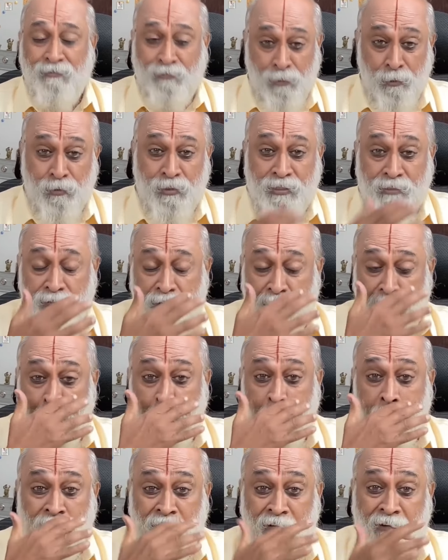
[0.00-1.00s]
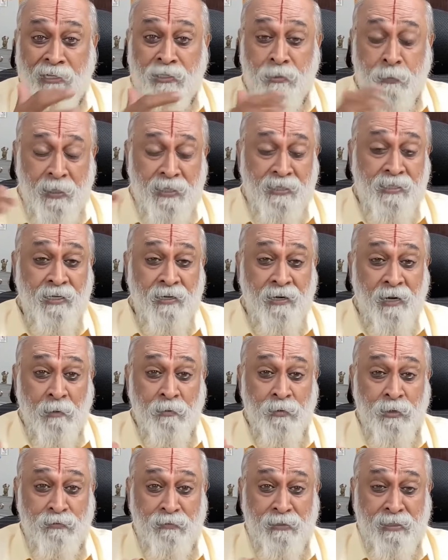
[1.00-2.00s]
Of course, freedom of expression
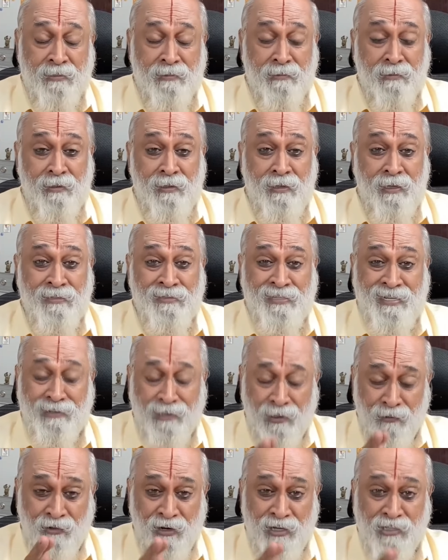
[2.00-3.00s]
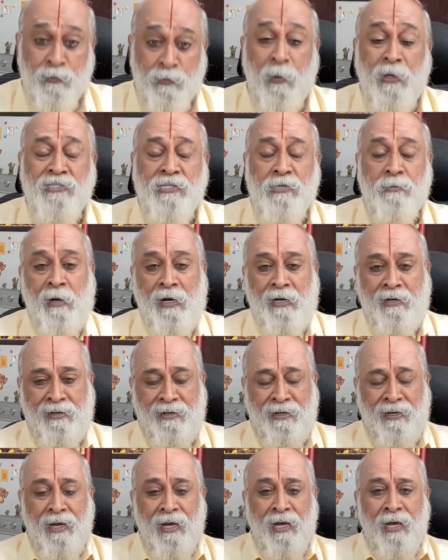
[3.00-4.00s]
comes with a set of
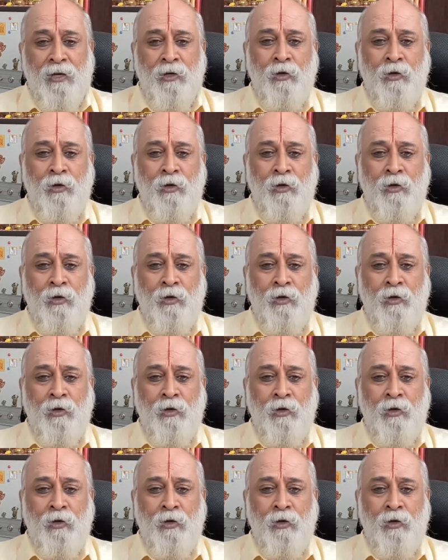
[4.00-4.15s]
responsibility.